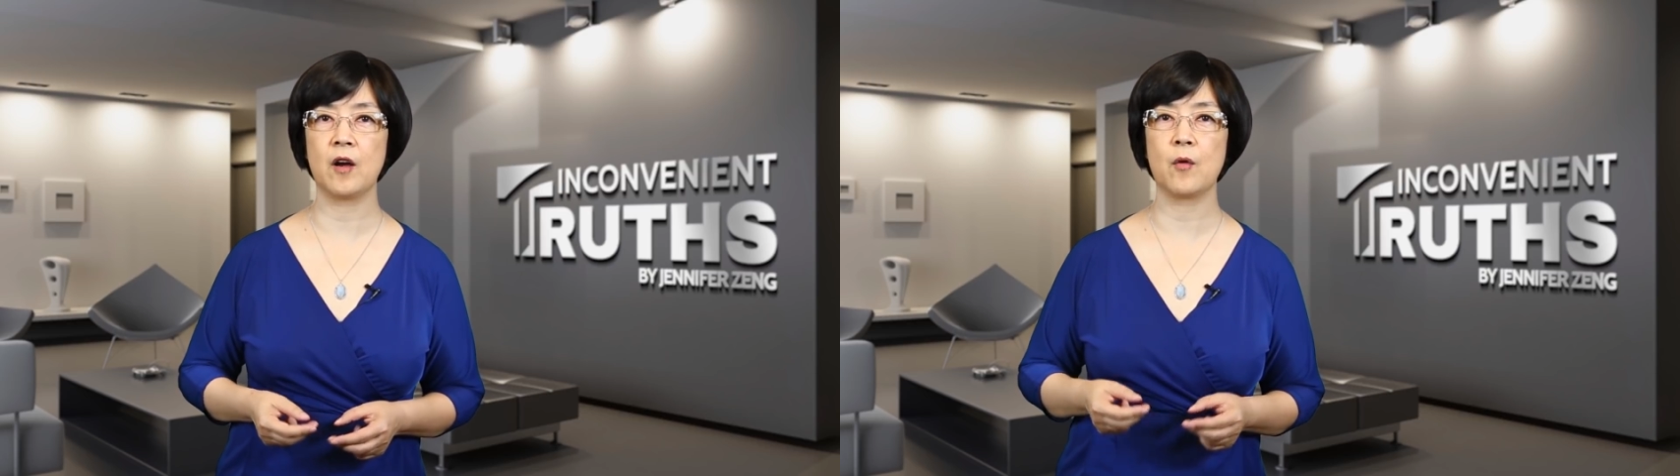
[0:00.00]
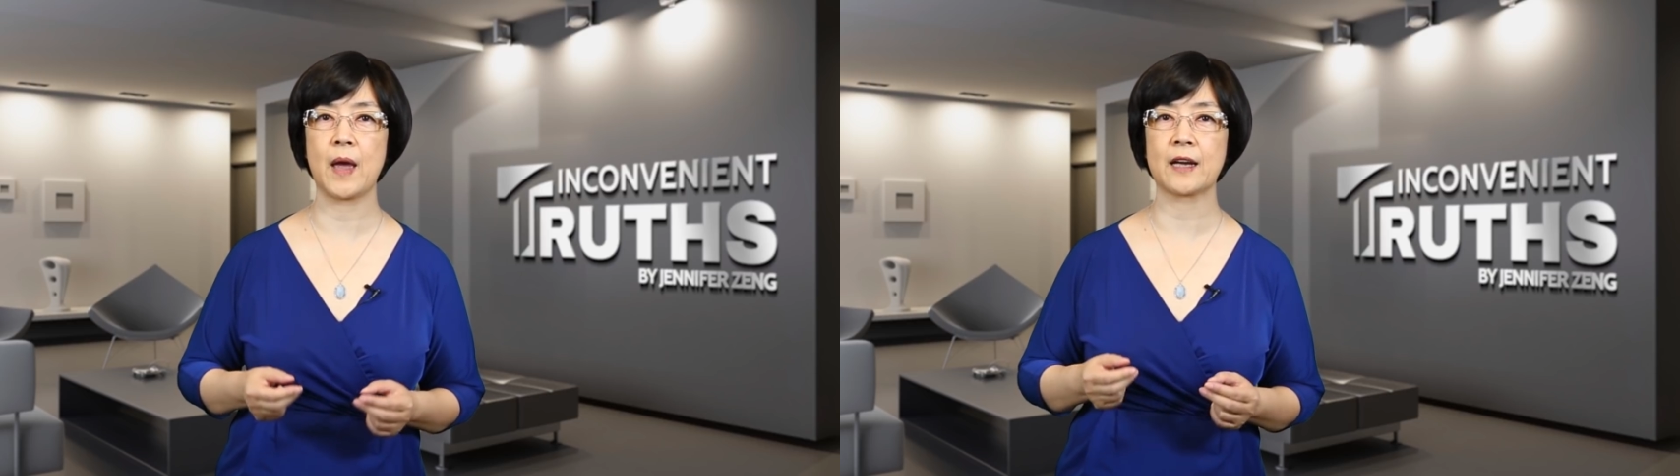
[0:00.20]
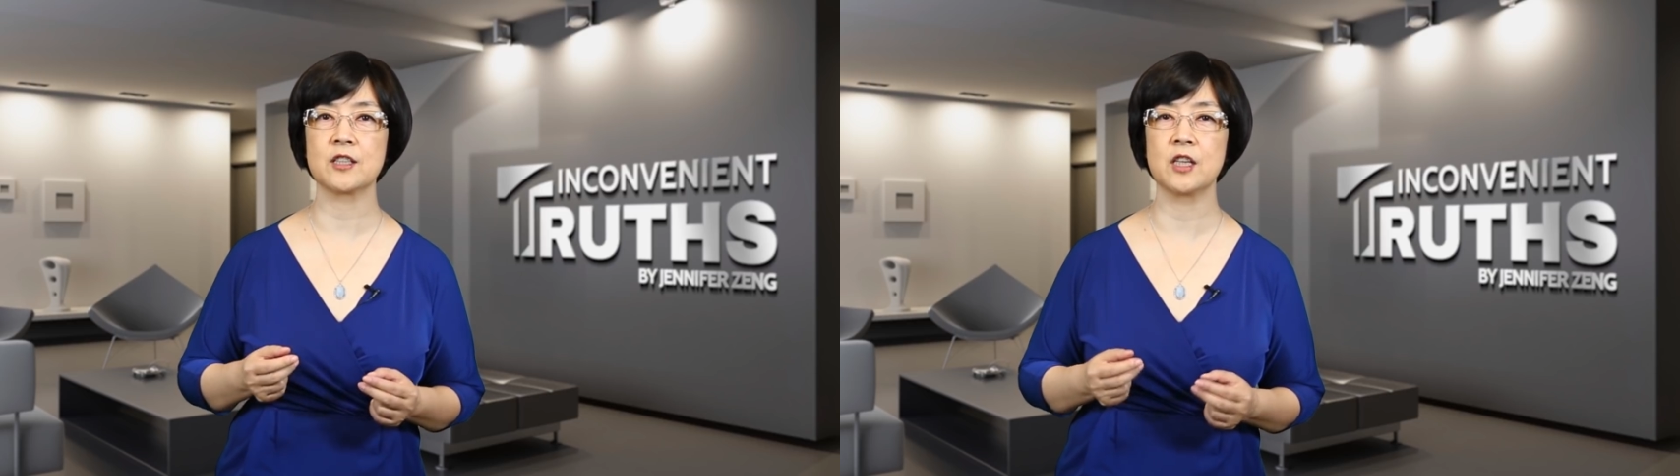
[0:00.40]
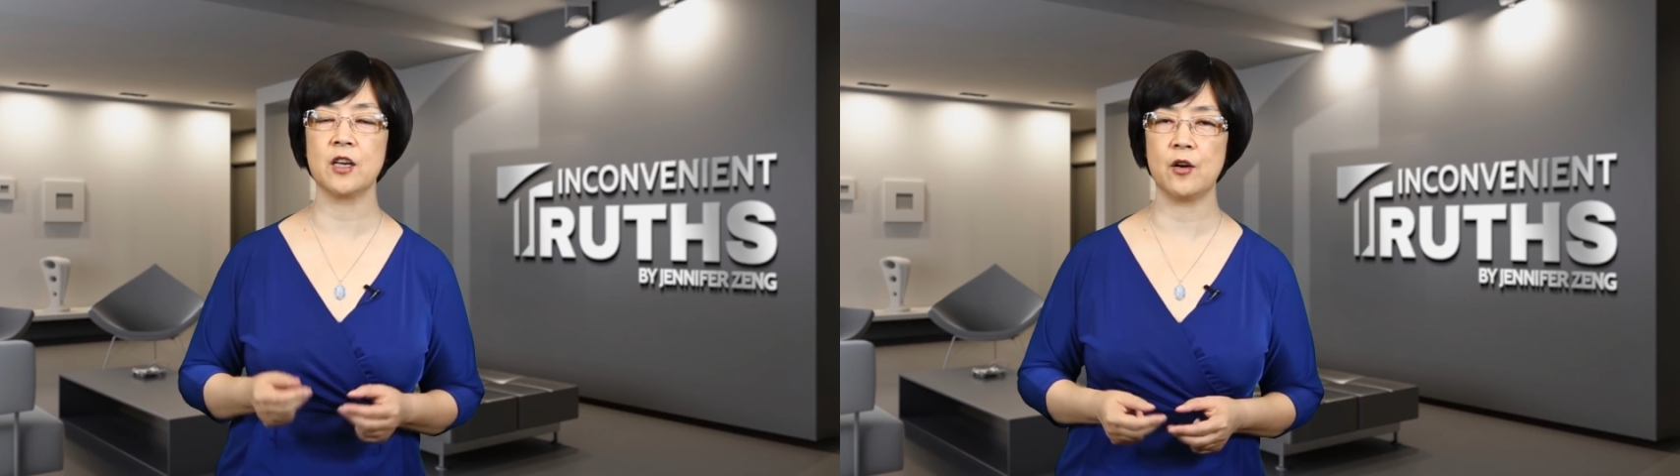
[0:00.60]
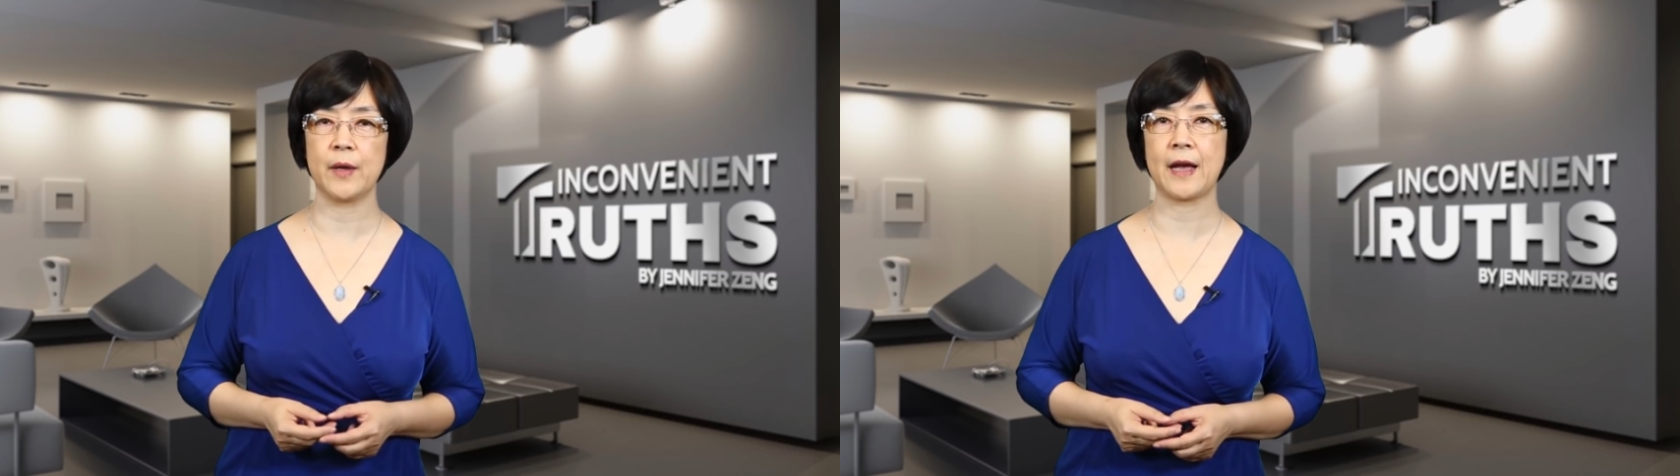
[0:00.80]
a
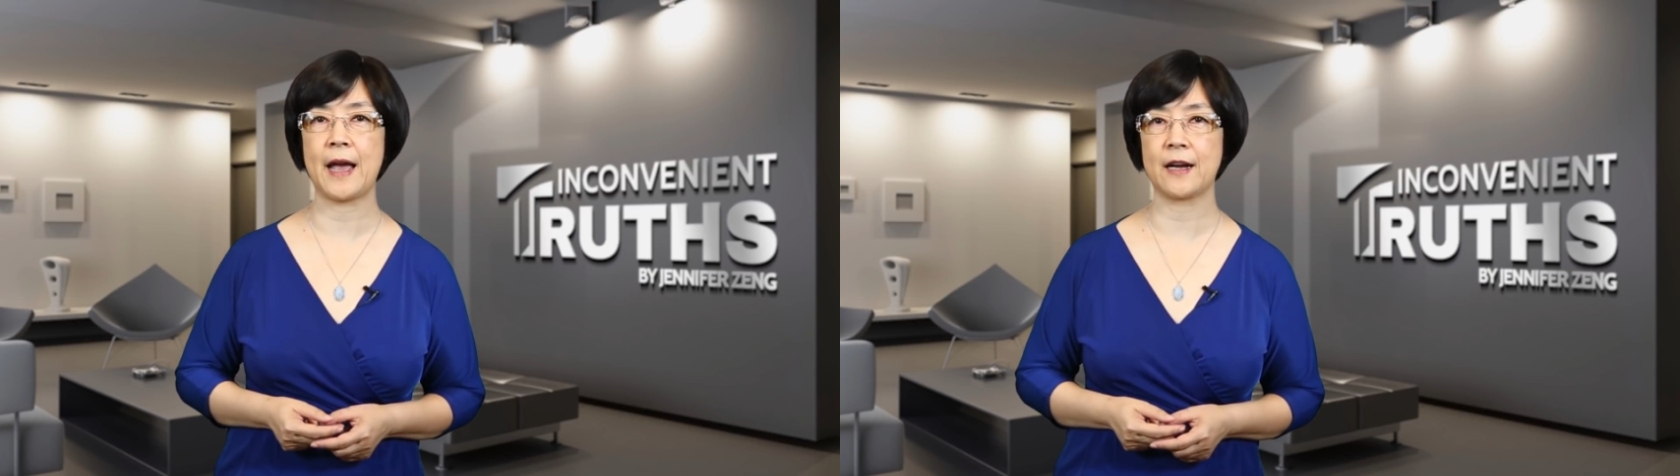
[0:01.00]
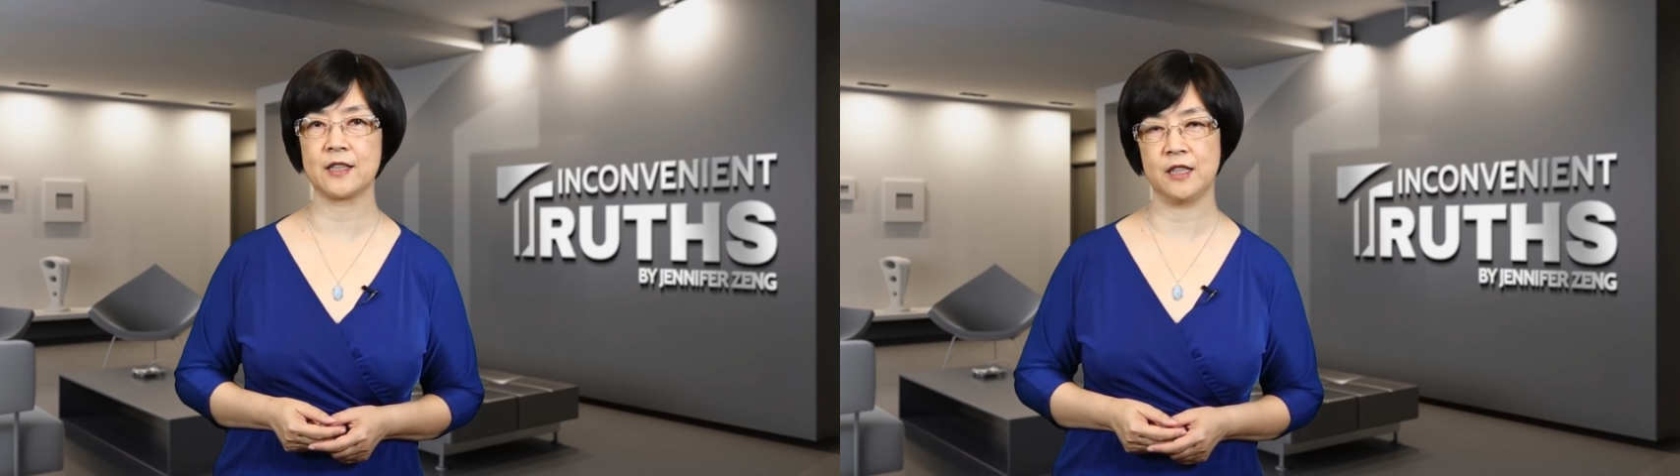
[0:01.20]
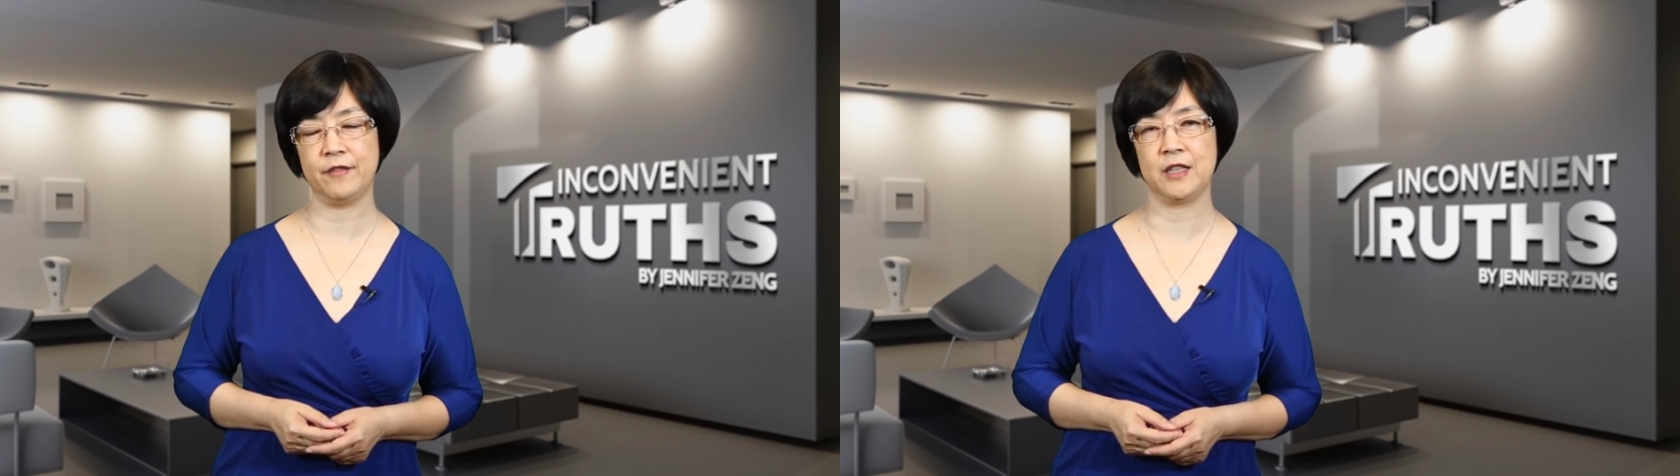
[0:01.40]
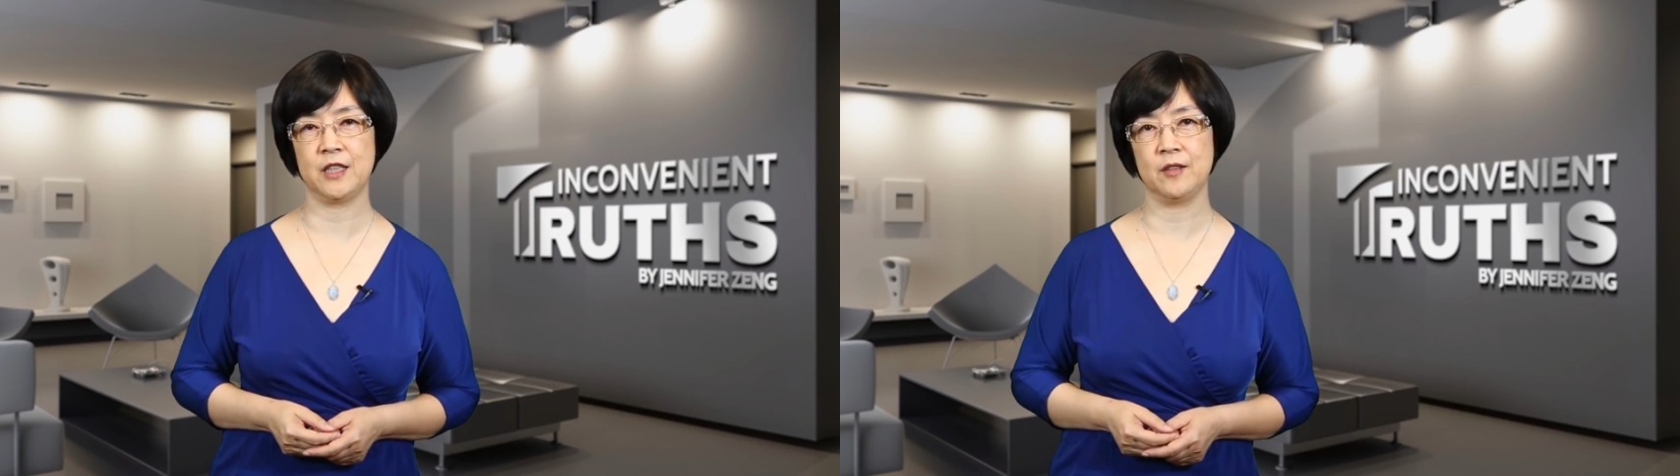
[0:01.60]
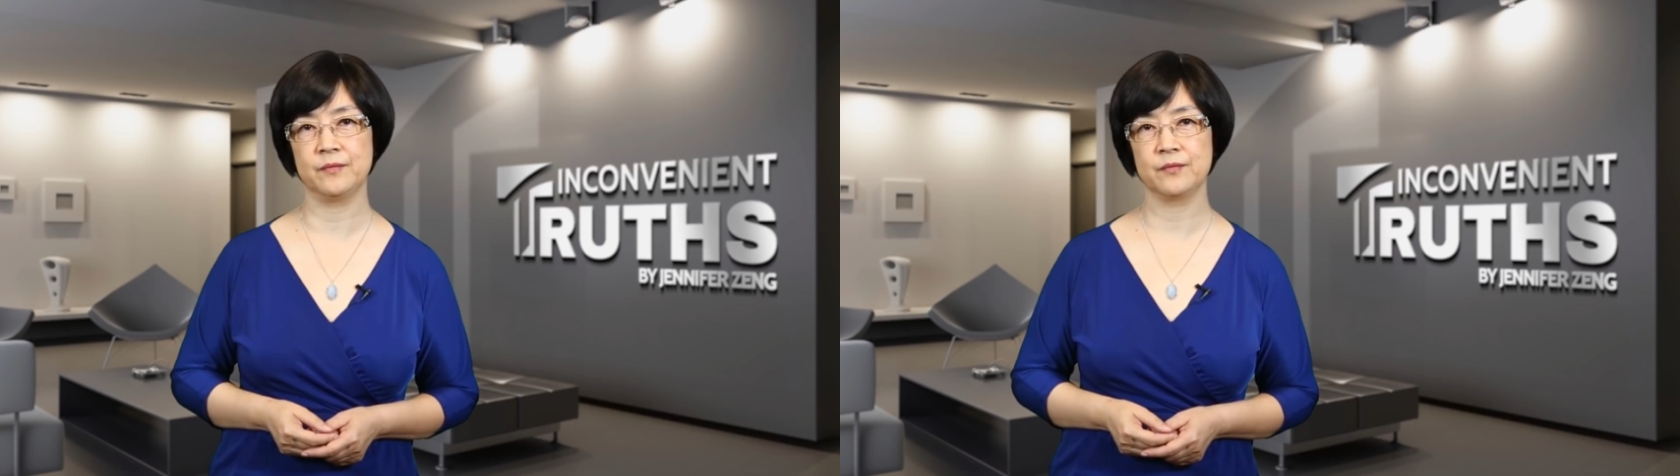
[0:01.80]
racketeering
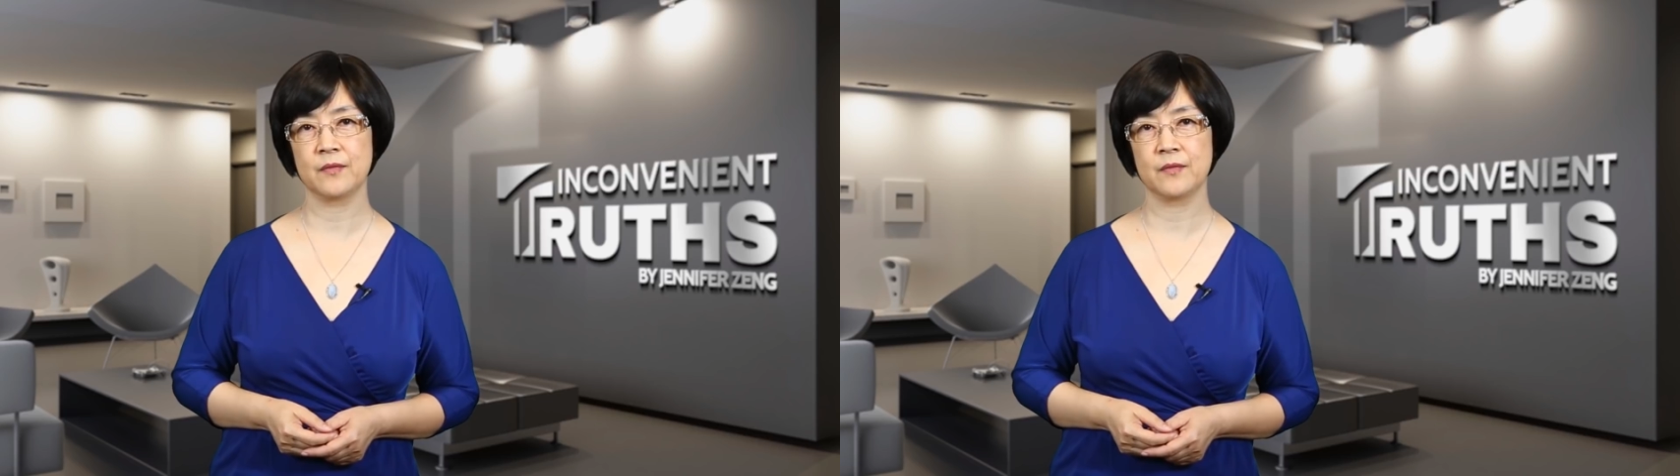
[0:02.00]
activity.